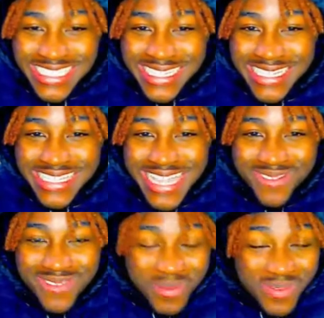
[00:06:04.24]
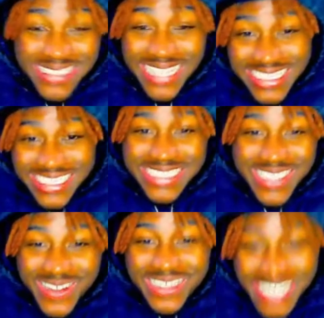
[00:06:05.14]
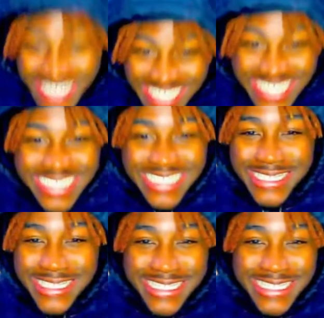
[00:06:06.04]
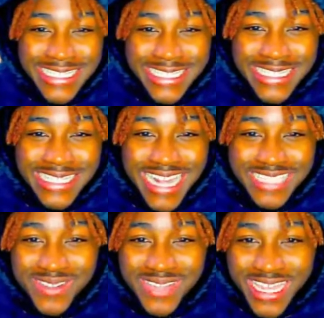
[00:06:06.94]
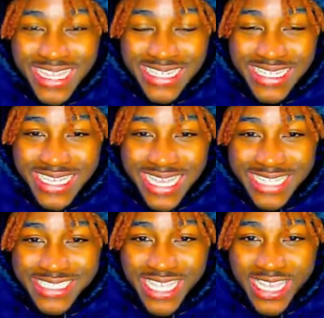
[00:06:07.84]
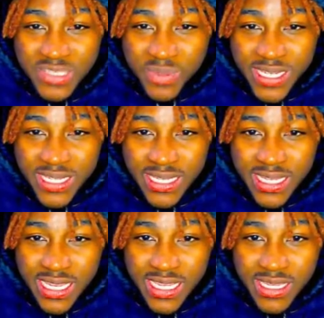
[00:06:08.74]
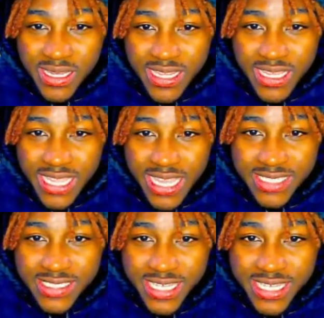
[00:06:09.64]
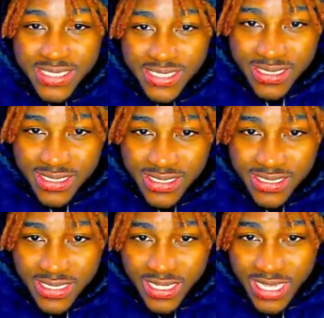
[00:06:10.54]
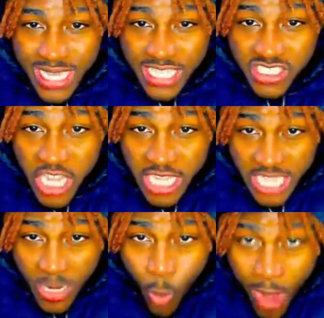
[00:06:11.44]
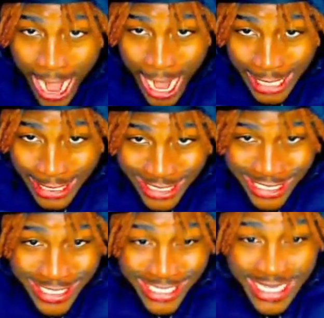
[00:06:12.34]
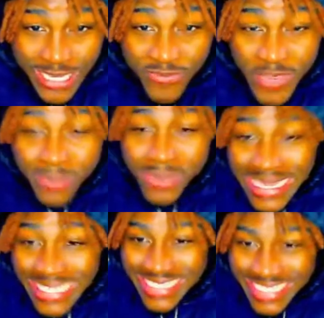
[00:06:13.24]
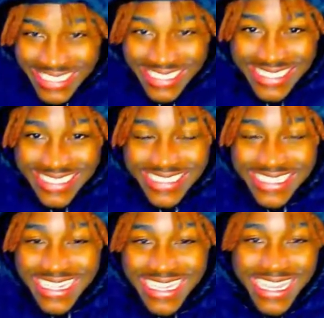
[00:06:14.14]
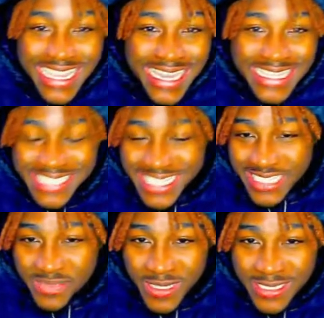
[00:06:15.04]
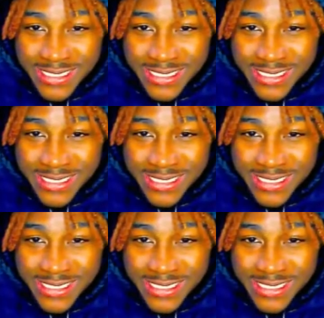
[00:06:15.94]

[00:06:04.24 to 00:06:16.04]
That rim protection so good. All right, so gang, you know you ain't got a chance, buddy. You know you ain't got a chance. You know you ain't got a chance. And one MVP. You know you ain't got a chance, bro.